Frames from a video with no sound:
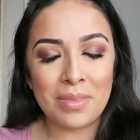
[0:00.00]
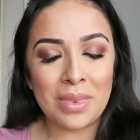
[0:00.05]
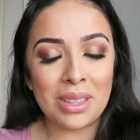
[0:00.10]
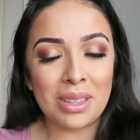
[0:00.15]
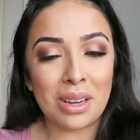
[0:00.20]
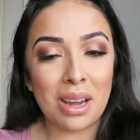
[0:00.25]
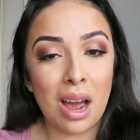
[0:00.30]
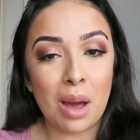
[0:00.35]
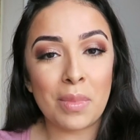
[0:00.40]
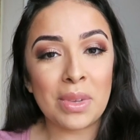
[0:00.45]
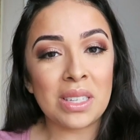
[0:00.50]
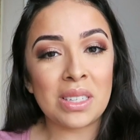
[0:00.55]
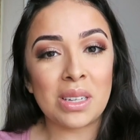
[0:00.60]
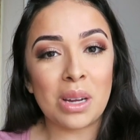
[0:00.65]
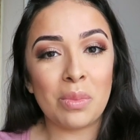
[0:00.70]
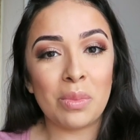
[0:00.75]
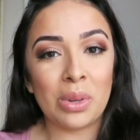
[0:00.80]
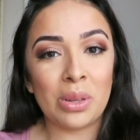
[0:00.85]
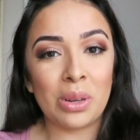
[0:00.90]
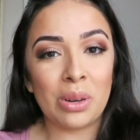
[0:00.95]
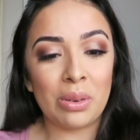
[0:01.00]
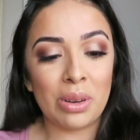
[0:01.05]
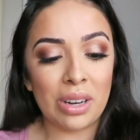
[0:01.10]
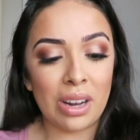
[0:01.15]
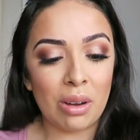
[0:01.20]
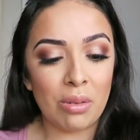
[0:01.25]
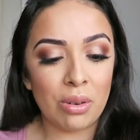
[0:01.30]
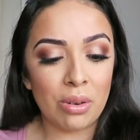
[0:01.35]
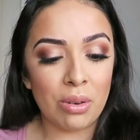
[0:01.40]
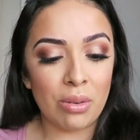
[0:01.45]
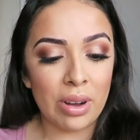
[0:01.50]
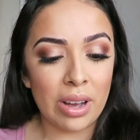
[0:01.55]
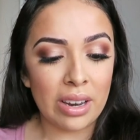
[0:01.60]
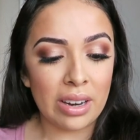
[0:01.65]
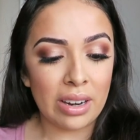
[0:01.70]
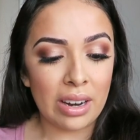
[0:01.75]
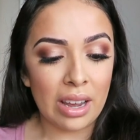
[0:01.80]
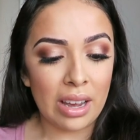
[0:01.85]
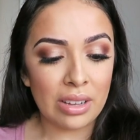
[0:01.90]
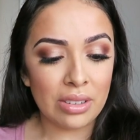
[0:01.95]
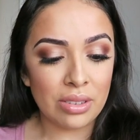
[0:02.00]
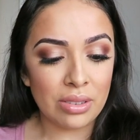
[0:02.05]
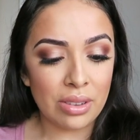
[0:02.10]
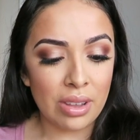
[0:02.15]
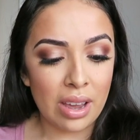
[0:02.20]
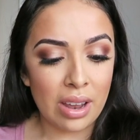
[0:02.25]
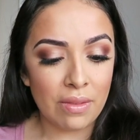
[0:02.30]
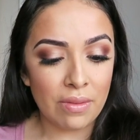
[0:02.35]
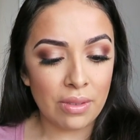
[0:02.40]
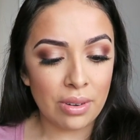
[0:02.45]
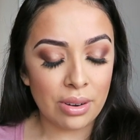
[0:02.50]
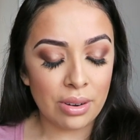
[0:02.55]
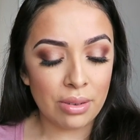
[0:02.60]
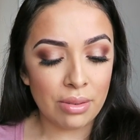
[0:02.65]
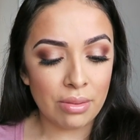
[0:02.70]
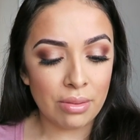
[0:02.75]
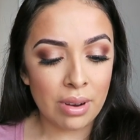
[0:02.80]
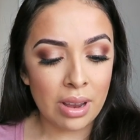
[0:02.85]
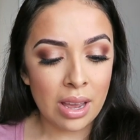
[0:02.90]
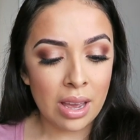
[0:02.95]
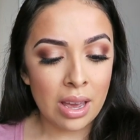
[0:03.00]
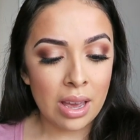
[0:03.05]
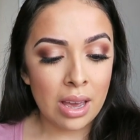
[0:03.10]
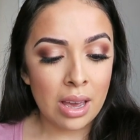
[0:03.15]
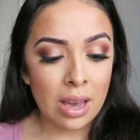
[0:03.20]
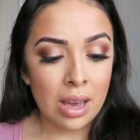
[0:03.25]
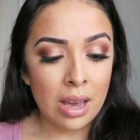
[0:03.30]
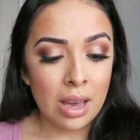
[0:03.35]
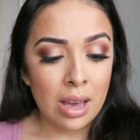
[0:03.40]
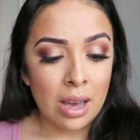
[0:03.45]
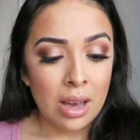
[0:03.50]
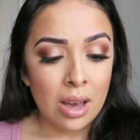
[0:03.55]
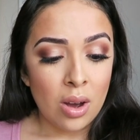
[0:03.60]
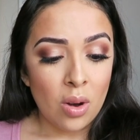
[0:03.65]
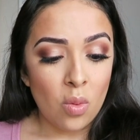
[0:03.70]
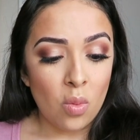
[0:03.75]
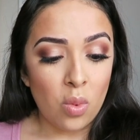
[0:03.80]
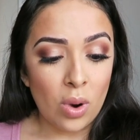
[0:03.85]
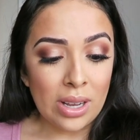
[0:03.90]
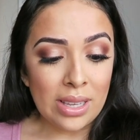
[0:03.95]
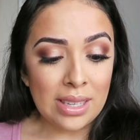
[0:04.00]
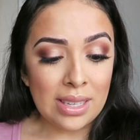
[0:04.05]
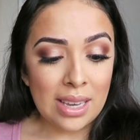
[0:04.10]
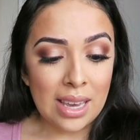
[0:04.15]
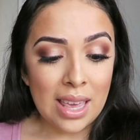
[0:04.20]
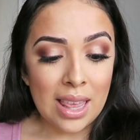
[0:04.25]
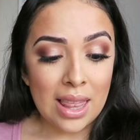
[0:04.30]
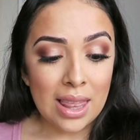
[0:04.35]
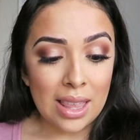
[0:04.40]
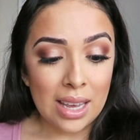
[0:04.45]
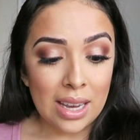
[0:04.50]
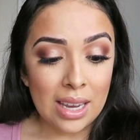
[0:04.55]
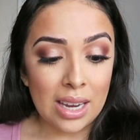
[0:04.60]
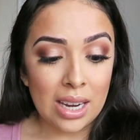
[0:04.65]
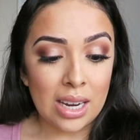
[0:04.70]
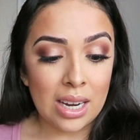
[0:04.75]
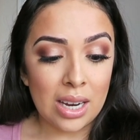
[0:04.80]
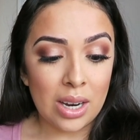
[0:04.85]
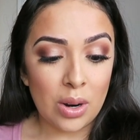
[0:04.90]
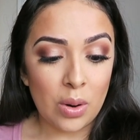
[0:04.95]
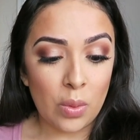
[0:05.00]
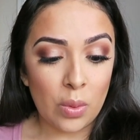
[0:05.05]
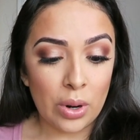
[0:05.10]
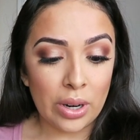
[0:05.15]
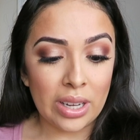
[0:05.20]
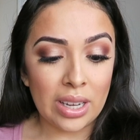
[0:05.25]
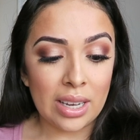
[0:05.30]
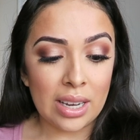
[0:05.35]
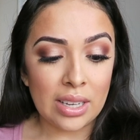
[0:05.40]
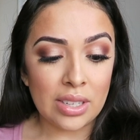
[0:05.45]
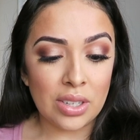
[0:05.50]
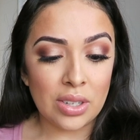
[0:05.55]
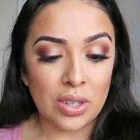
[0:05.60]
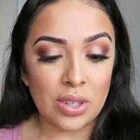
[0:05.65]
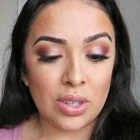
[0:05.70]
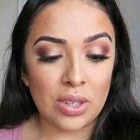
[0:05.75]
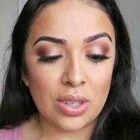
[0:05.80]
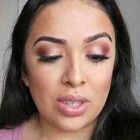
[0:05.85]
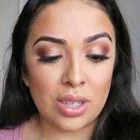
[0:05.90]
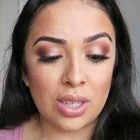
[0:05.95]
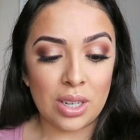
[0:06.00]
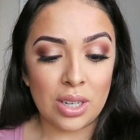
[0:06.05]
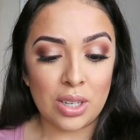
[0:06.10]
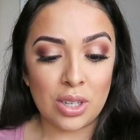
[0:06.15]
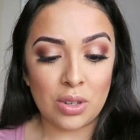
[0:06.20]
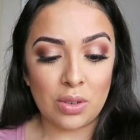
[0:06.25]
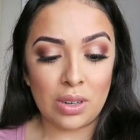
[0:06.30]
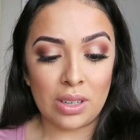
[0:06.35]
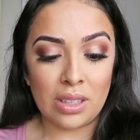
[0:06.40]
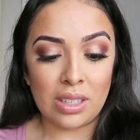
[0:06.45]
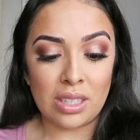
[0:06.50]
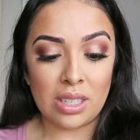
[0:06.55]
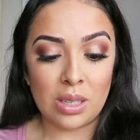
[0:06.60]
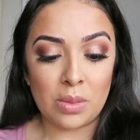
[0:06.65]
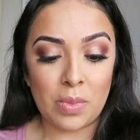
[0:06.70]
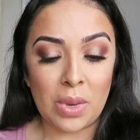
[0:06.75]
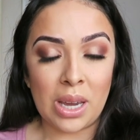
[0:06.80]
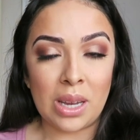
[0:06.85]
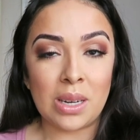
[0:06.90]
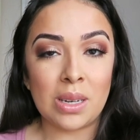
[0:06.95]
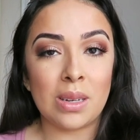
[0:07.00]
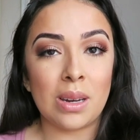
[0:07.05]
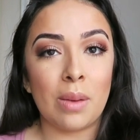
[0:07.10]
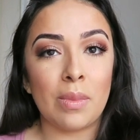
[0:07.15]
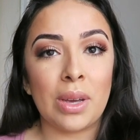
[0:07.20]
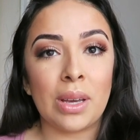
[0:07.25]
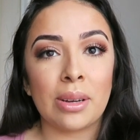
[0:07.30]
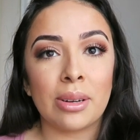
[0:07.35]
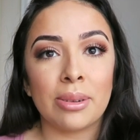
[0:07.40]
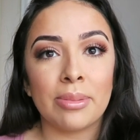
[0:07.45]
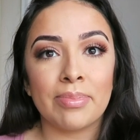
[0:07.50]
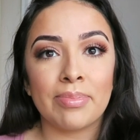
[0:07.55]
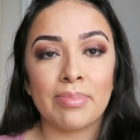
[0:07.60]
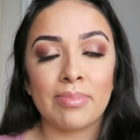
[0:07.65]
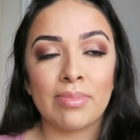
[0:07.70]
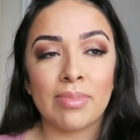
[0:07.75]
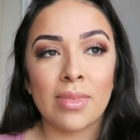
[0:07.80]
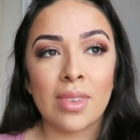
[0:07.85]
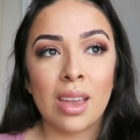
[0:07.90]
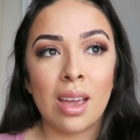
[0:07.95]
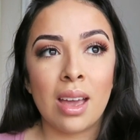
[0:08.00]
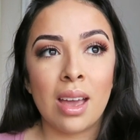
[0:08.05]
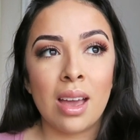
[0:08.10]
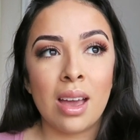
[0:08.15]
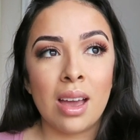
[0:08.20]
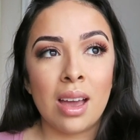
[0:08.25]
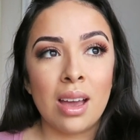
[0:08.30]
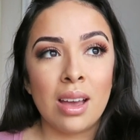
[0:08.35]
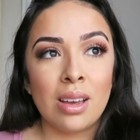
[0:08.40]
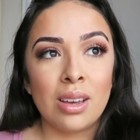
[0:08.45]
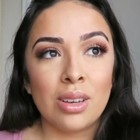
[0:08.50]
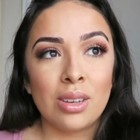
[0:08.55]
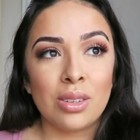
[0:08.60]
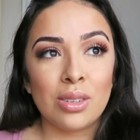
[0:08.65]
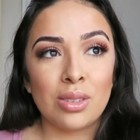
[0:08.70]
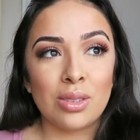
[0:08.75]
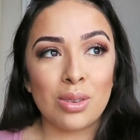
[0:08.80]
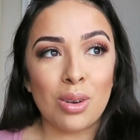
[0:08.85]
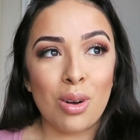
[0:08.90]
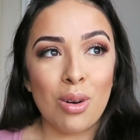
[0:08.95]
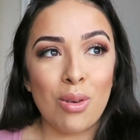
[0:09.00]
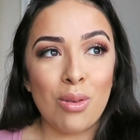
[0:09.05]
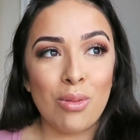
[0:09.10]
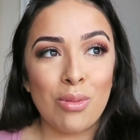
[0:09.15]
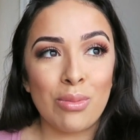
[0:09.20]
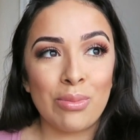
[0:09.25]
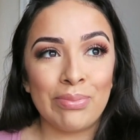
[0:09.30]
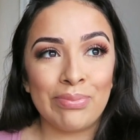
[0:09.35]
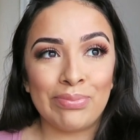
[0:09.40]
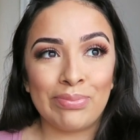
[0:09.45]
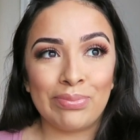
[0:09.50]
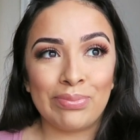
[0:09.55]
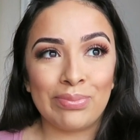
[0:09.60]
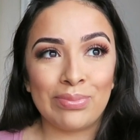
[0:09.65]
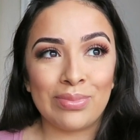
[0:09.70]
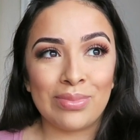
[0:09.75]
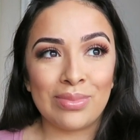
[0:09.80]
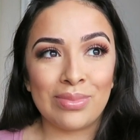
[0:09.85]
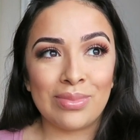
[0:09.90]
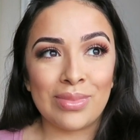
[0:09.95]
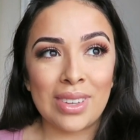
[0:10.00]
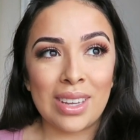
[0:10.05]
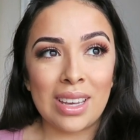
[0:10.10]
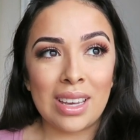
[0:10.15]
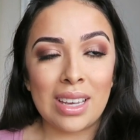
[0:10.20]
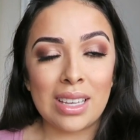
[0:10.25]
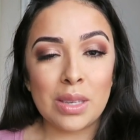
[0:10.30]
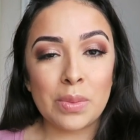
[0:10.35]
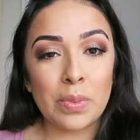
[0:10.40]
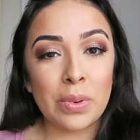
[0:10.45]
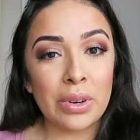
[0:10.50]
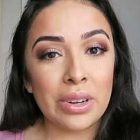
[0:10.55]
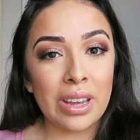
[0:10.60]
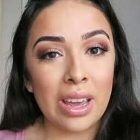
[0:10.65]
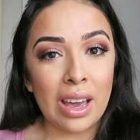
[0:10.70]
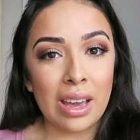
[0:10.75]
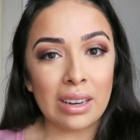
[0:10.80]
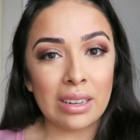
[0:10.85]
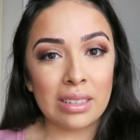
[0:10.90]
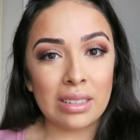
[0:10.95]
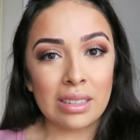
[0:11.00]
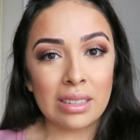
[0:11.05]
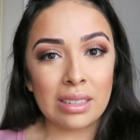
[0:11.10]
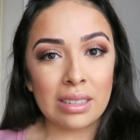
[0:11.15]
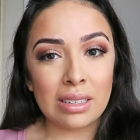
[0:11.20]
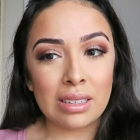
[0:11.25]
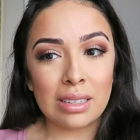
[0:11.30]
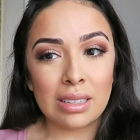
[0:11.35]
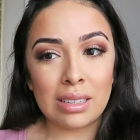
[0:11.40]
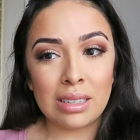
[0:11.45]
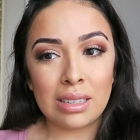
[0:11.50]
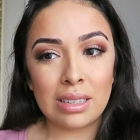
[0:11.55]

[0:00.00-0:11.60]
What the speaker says: in the comments down below, and I will go ahead and answer that for you. What's it like working as a nurse during this pandemic? So it's pretty hectic.